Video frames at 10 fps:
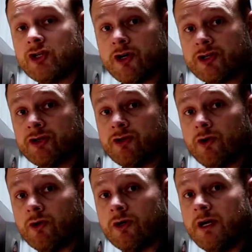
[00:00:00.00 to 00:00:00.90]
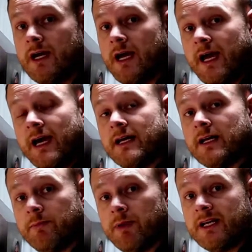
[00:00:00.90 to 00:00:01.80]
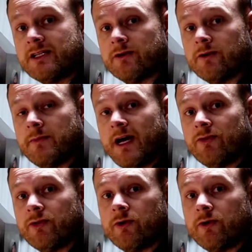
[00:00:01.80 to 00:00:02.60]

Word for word: the charge controller and a place to mount